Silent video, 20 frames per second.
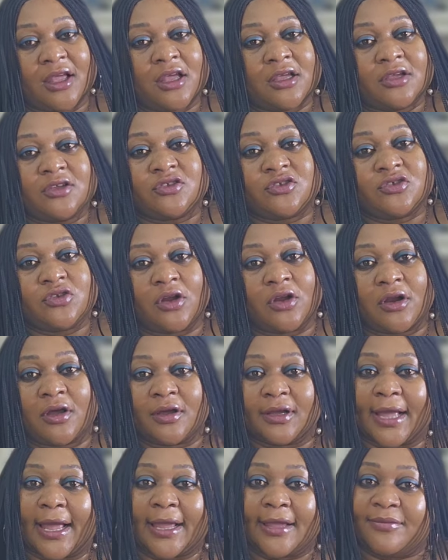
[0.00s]
It's no
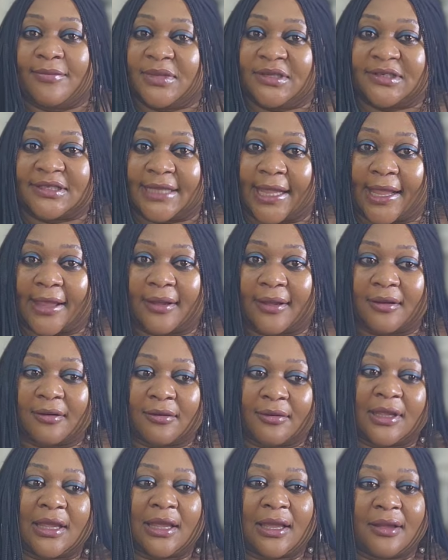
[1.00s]
longer a mistake,
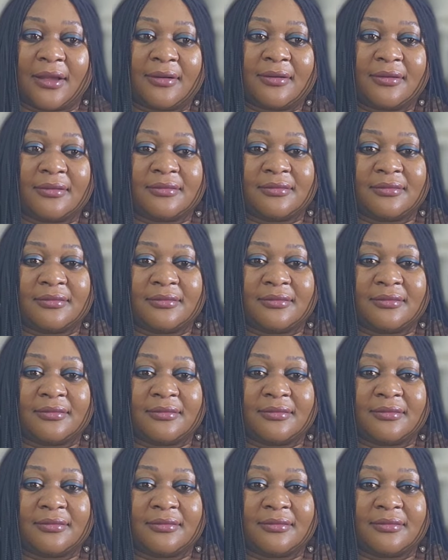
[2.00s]
okay?